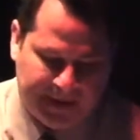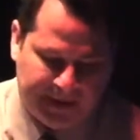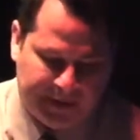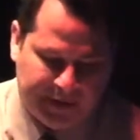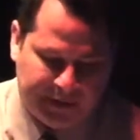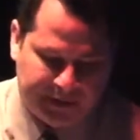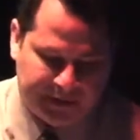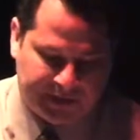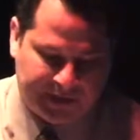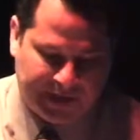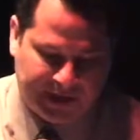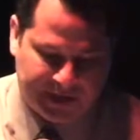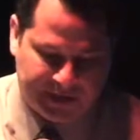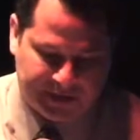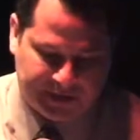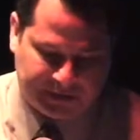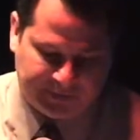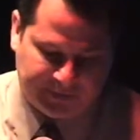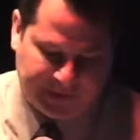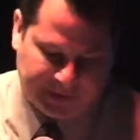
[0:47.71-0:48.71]
he was an
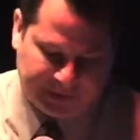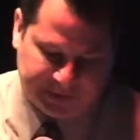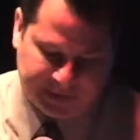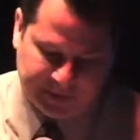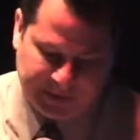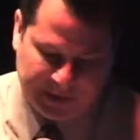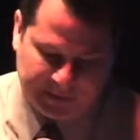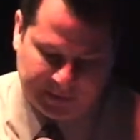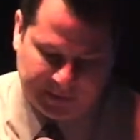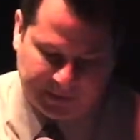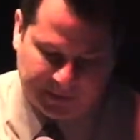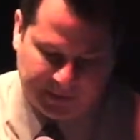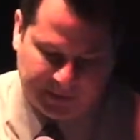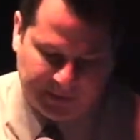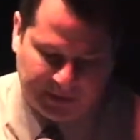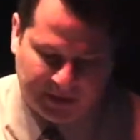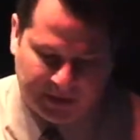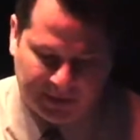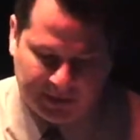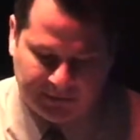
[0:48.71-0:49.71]
adjunct faculty member
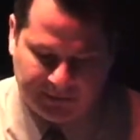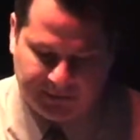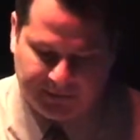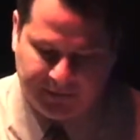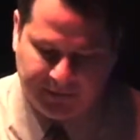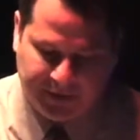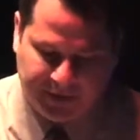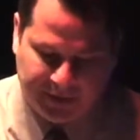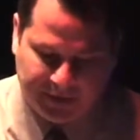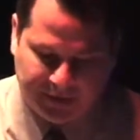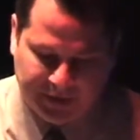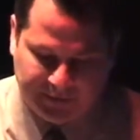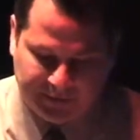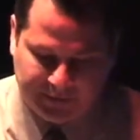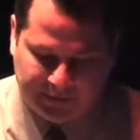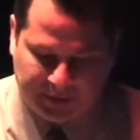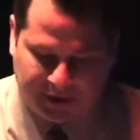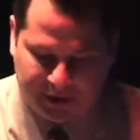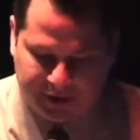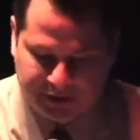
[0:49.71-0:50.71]
of the
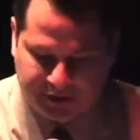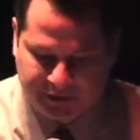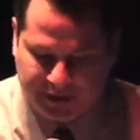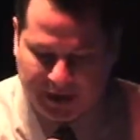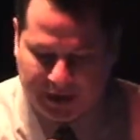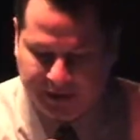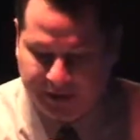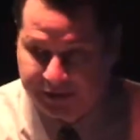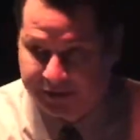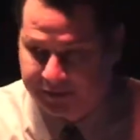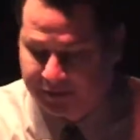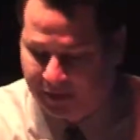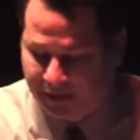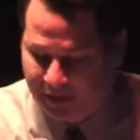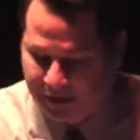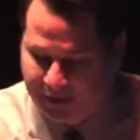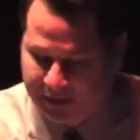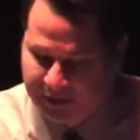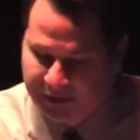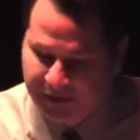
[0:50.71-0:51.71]
Cleveland Marshall College of
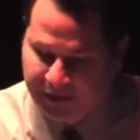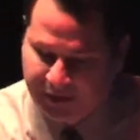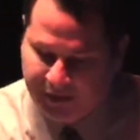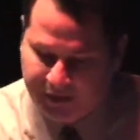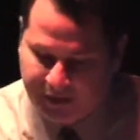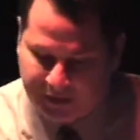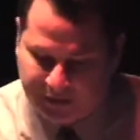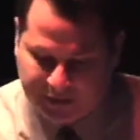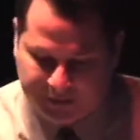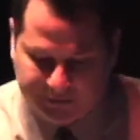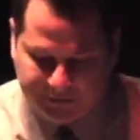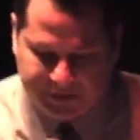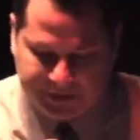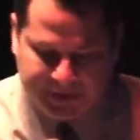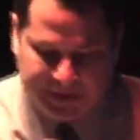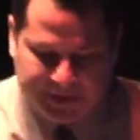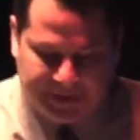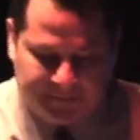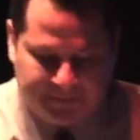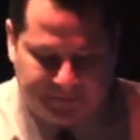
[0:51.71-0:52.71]
Law, Cleveland
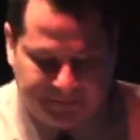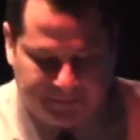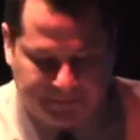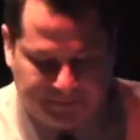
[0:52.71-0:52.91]
State